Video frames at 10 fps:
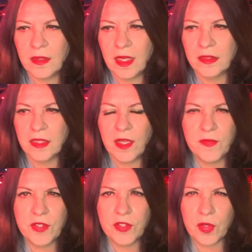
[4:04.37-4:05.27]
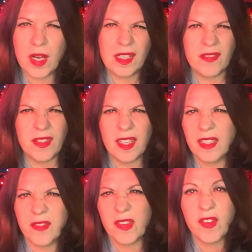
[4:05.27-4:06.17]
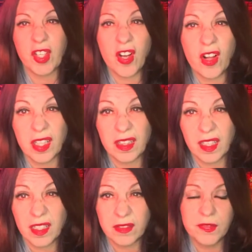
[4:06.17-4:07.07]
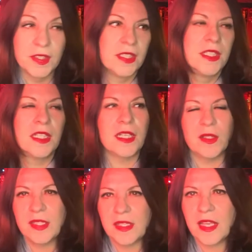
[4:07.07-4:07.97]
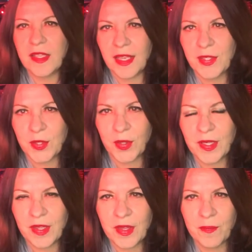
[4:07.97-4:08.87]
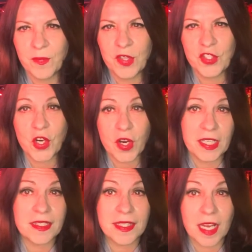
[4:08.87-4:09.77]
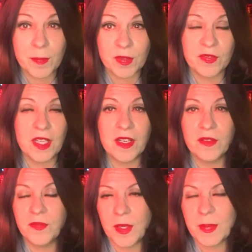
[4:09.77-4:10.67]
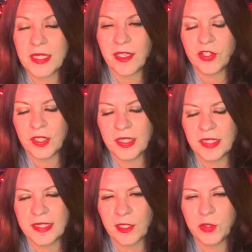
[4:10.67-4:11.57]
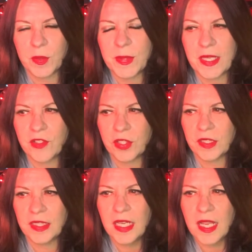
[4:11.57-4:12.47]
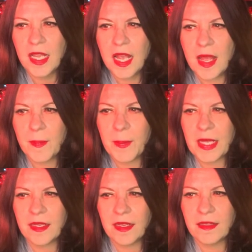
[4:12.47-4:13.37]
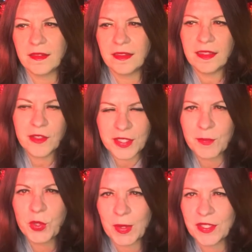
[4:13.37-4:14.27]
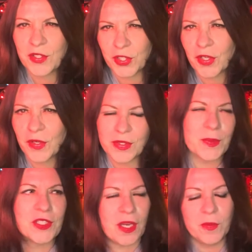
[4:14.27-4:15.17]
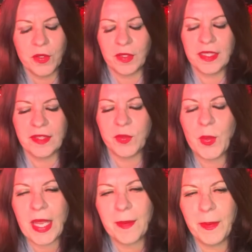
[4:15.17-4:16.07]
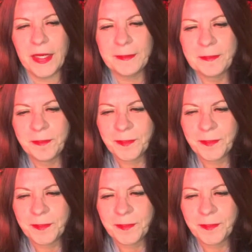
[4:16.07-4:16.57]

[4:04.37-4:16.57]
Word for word: a love-struck. I don't know if you'd even call it love. It's the darkest type of love, obsession, a sexual obsession. But there are some twists and turns, which I won't give away, but